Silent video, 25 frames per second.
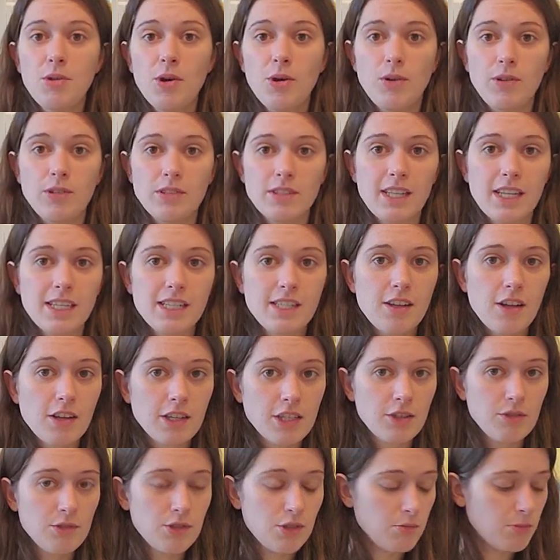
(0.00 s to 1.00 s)
goals. Let's
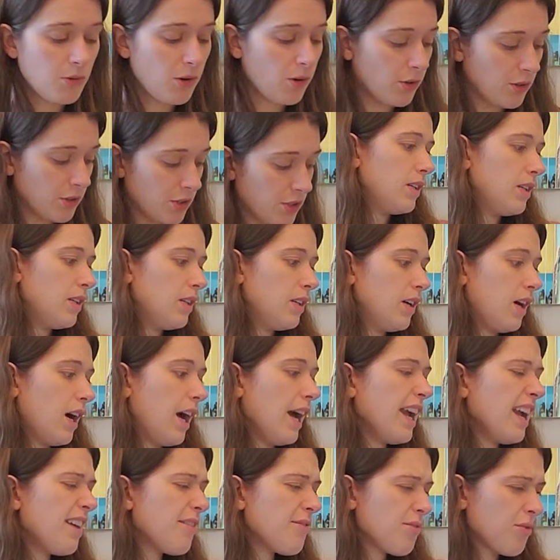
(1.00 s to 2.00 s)
talk YouTube goals.
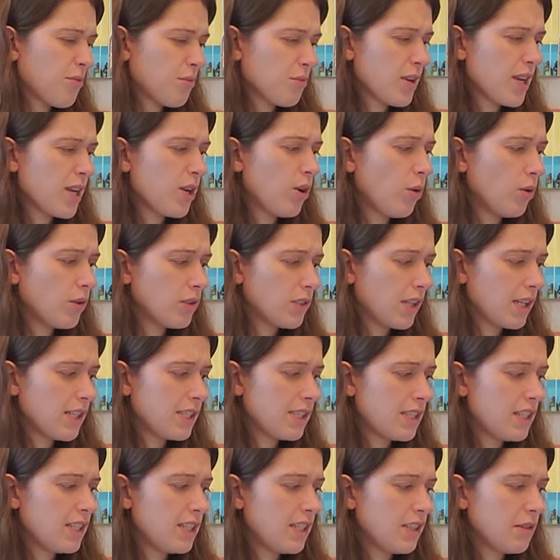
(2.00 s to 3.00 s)
I have three goals
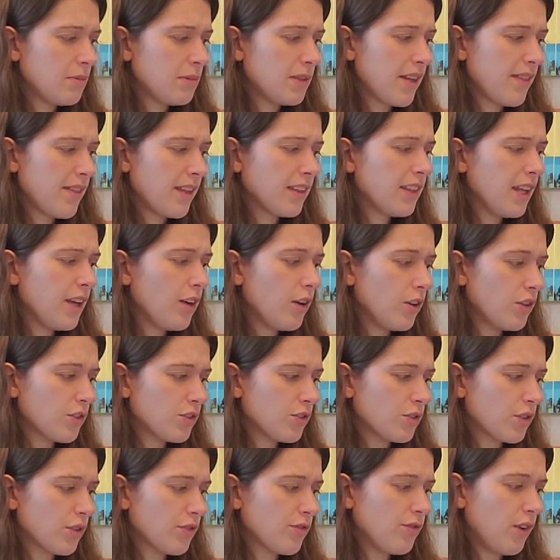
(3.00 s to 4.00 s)
listed here, but I think they all
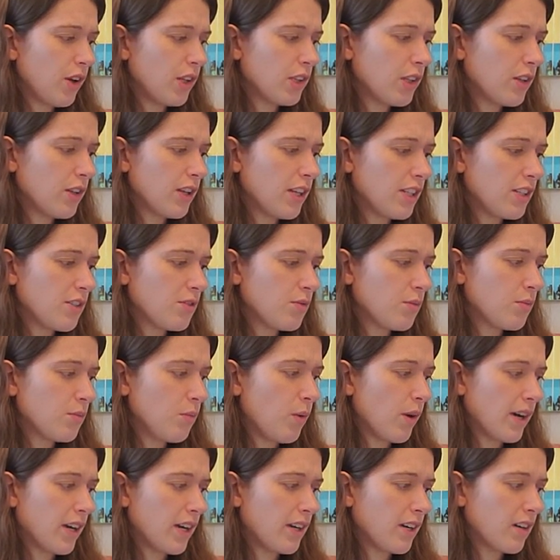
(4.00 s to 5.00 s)
sort of fall into
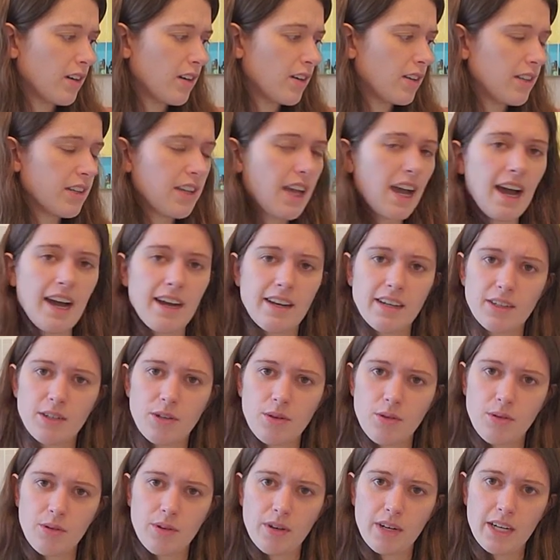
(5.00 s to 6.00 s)
one
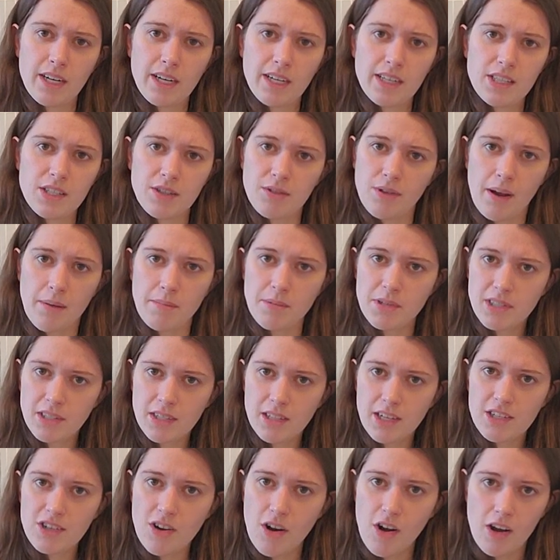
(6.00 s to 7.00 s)
category. So I'm just
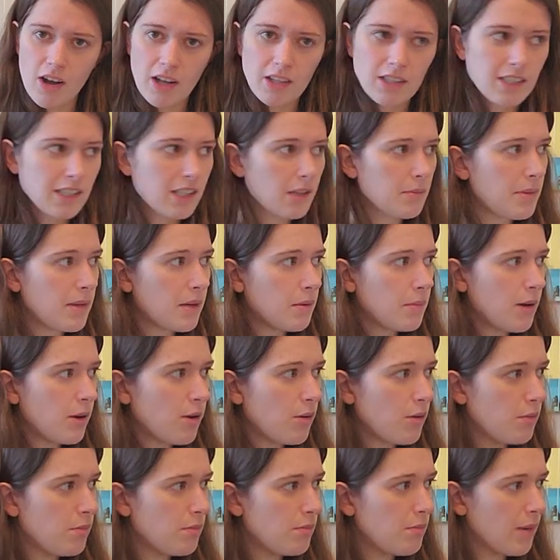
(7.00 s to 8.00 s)
going to talk a little bit
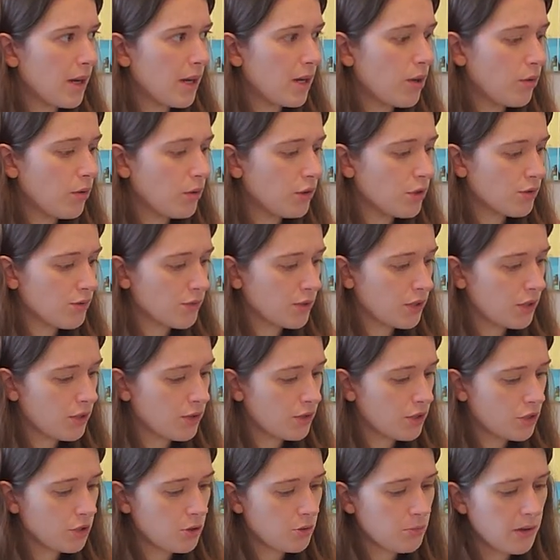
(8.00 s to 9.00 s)
about my goals for
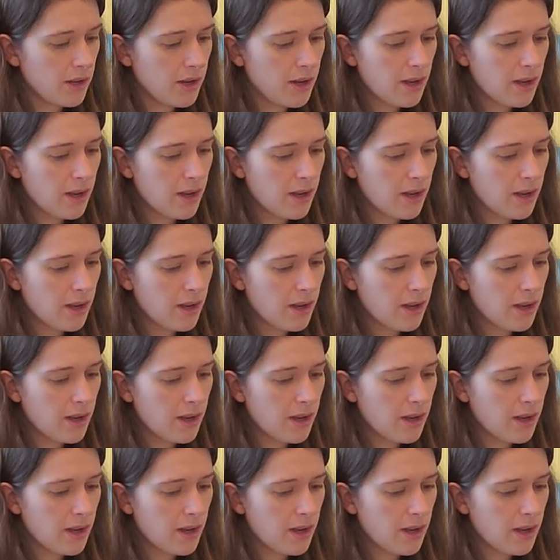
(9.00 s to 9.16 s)
YouTube.